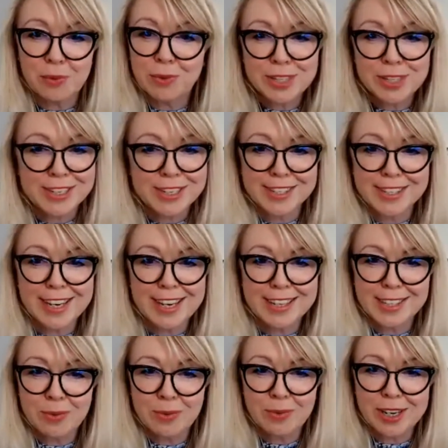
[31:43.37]
which isn't
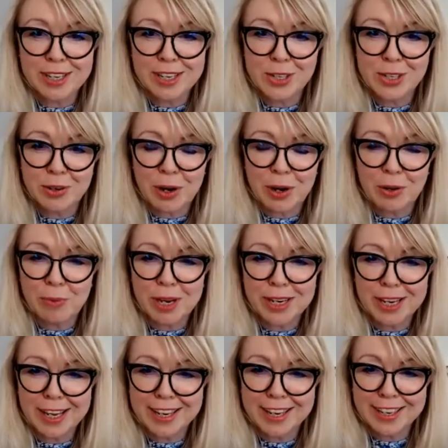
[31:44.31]
easy when it's your own
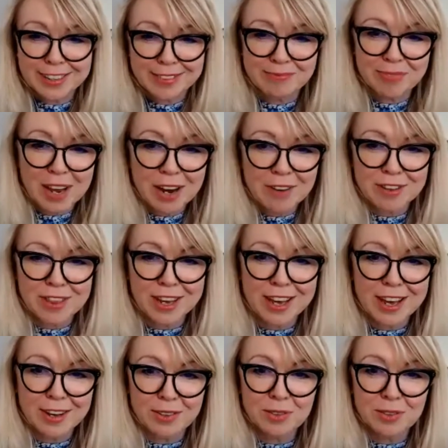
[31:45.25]
money and everything
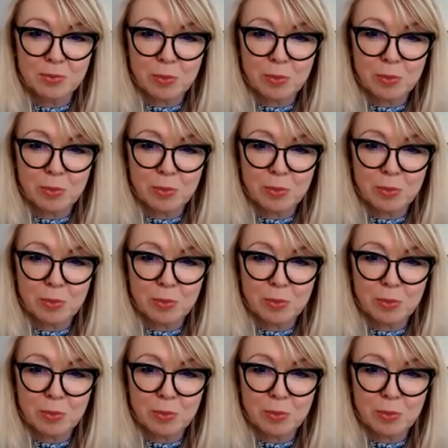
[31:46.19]
else.